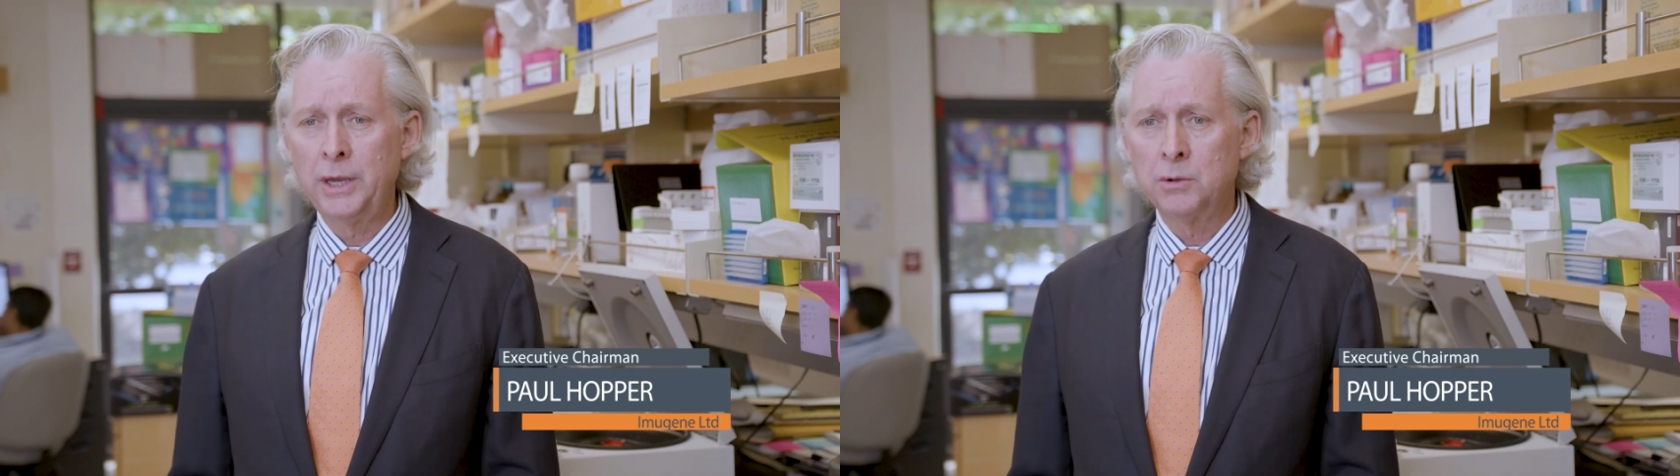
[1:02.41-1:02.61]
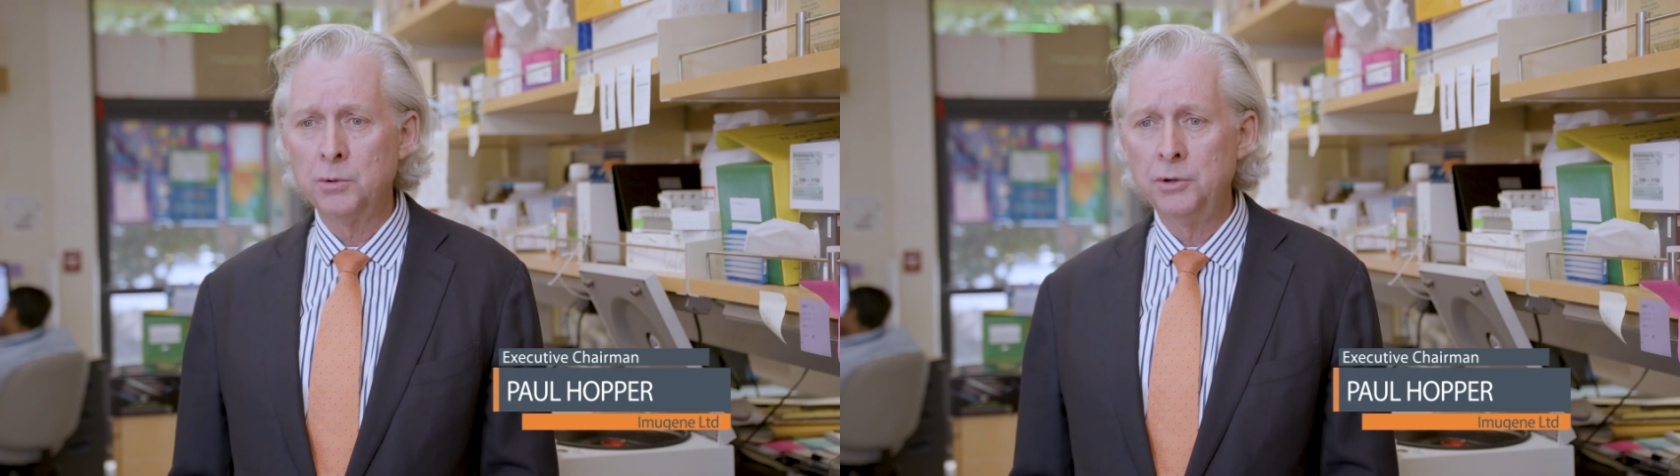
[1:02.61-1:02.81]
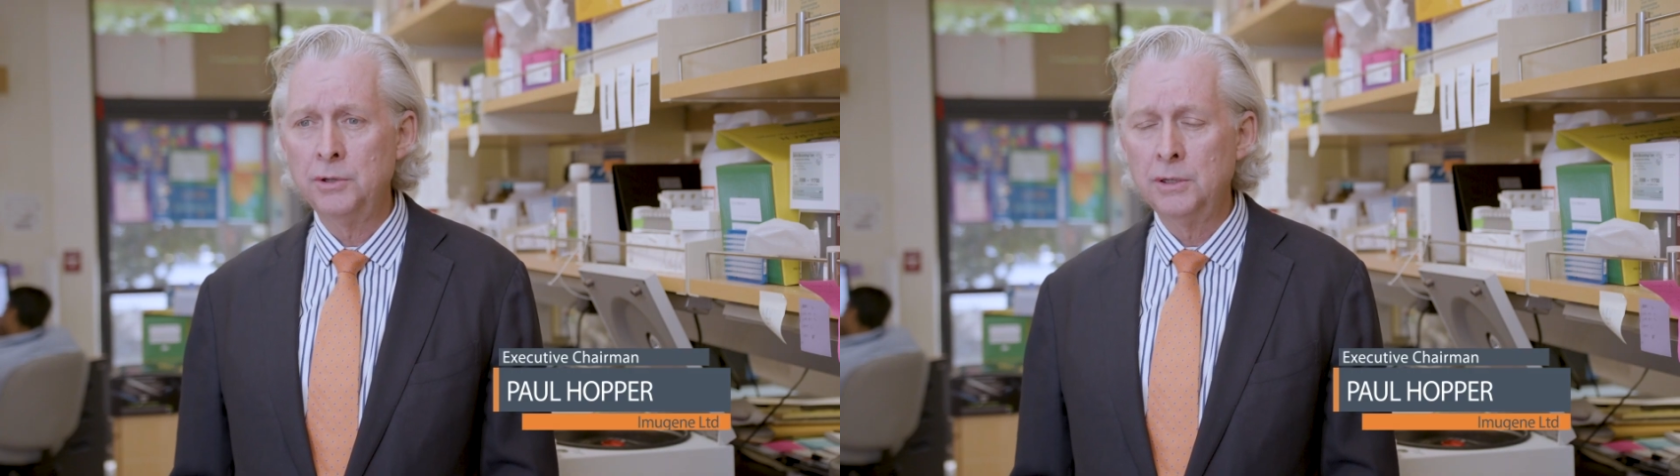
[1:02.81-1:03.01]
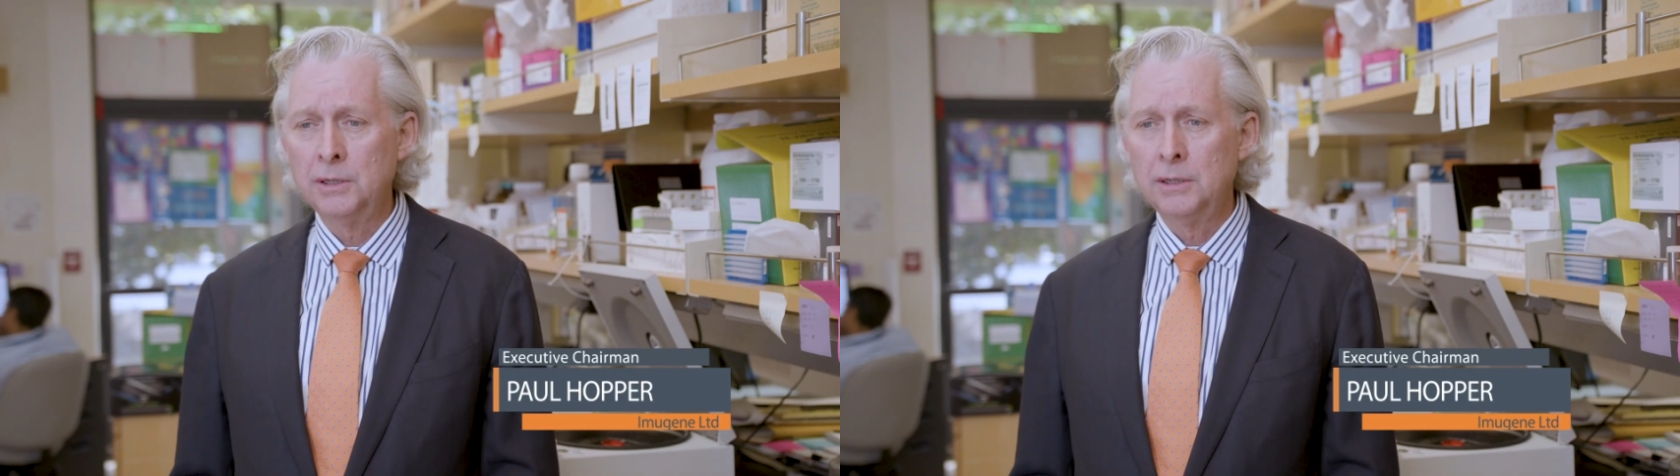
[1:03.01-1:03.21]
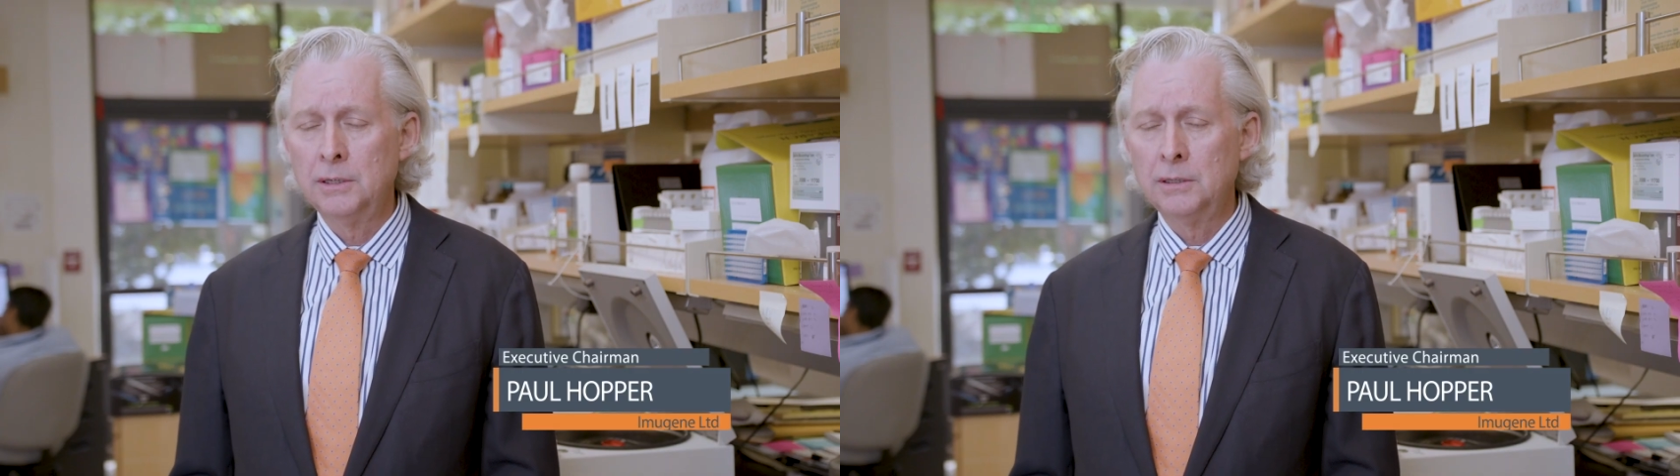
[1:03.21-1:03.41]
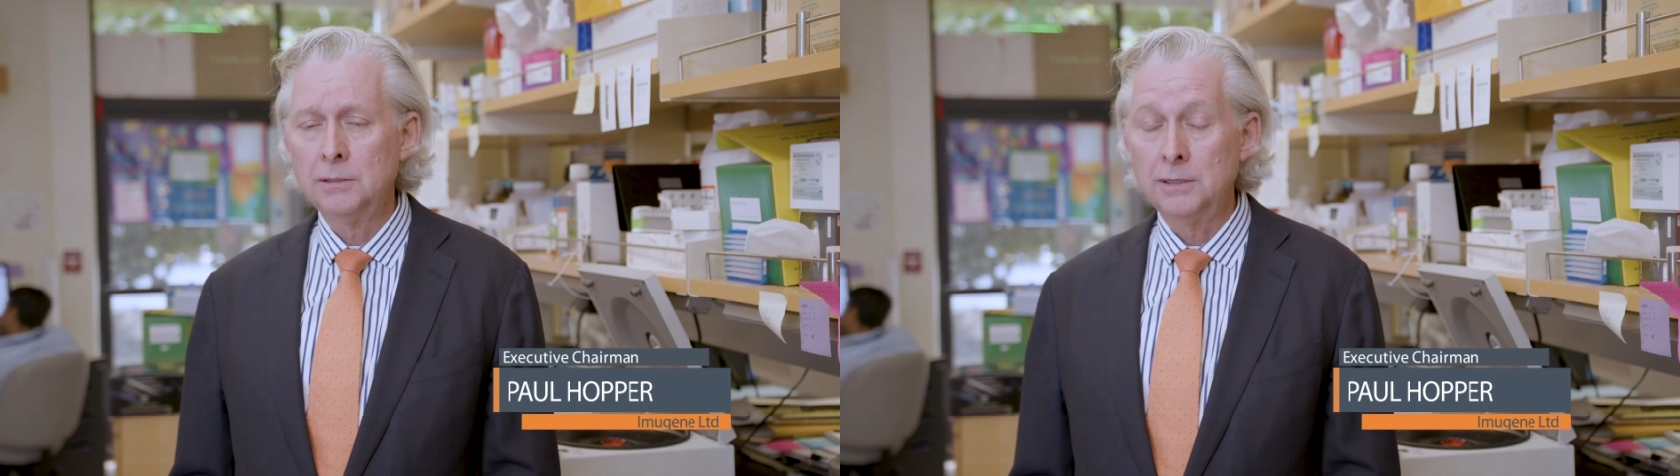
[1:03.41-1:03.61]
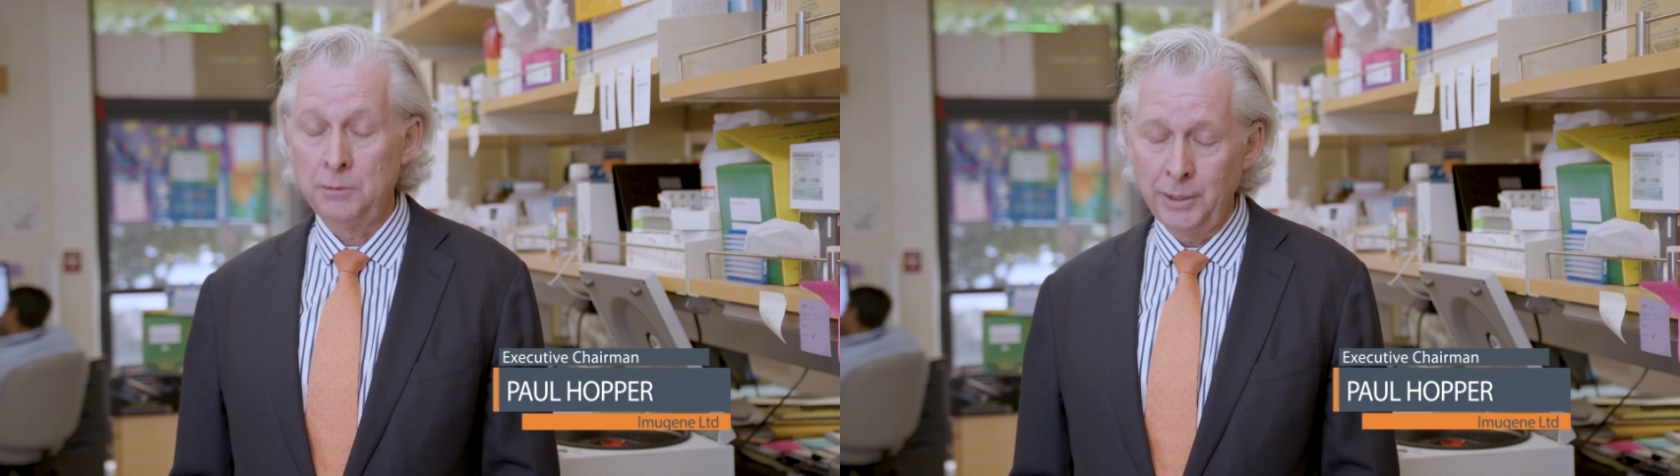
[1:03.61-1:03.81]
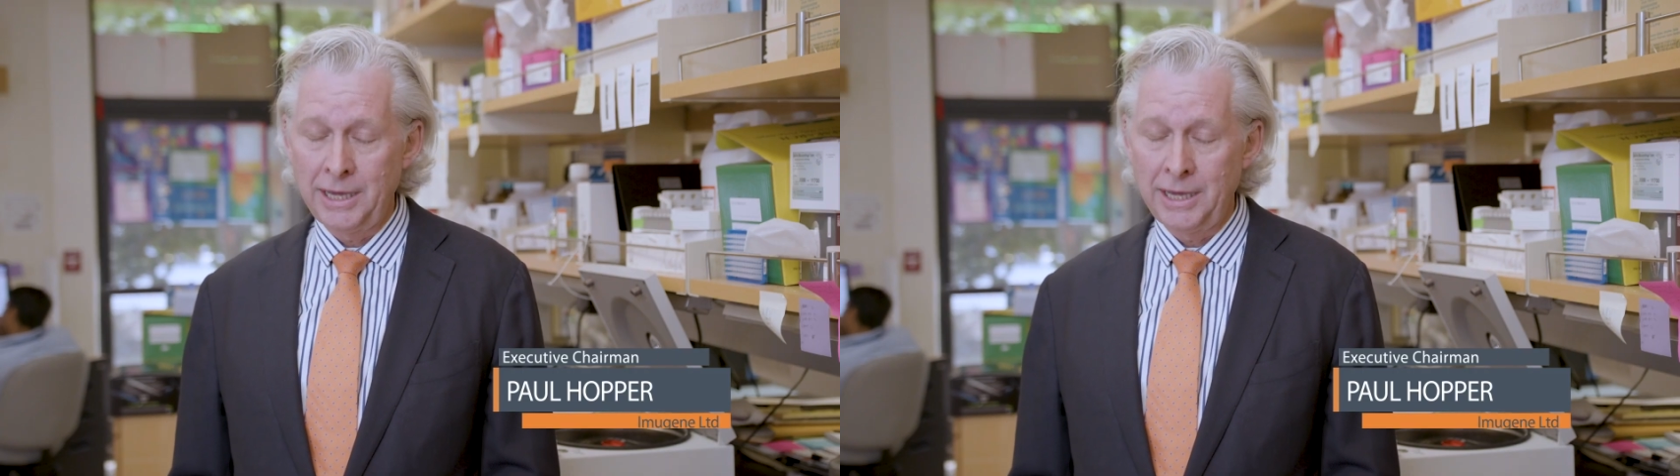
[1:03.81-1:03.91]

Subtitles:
we could and